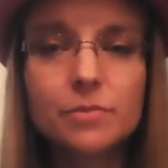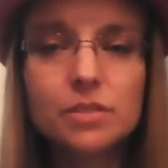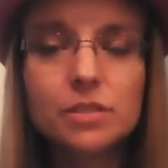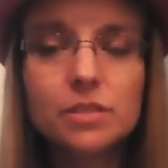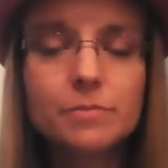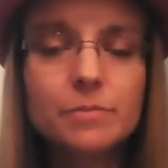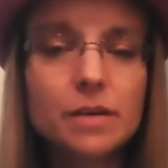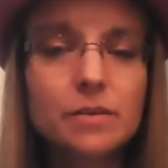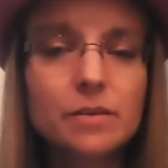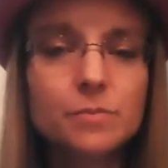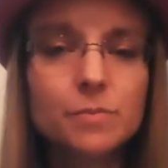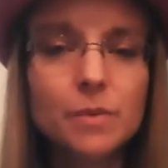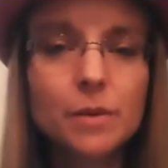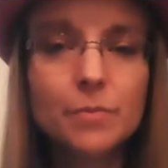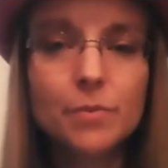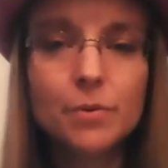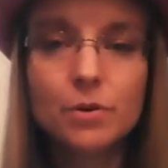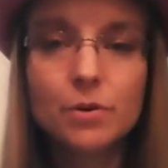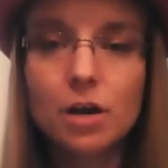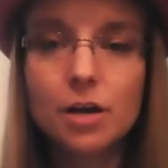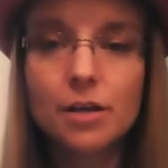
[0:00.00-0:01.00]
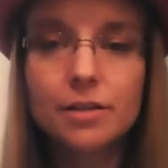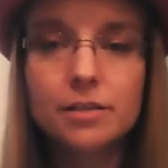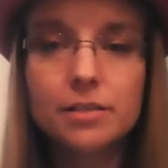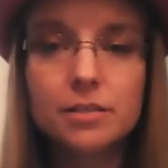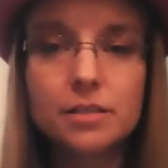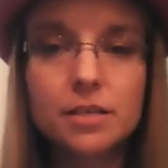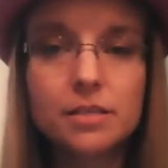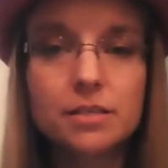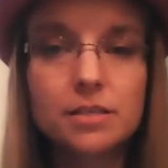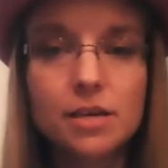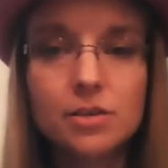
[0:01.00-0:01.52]
sometimes people call
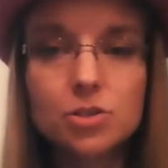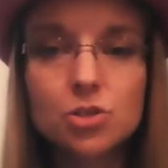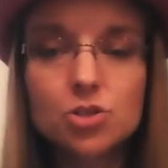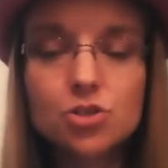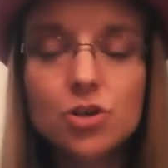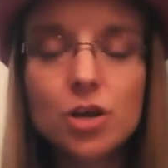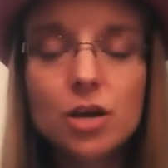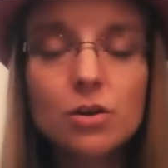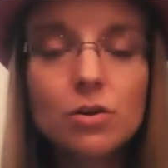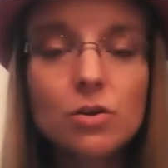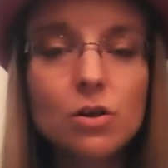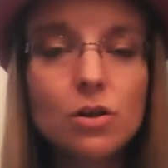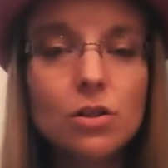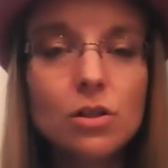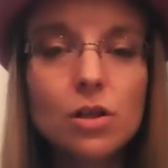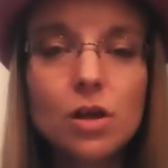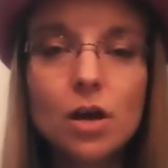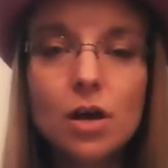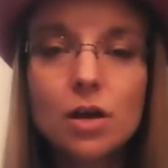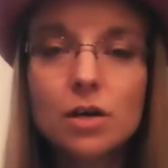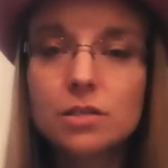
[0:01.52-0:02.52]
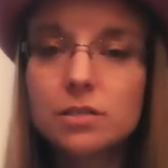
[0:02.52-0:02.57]
this as that struggle.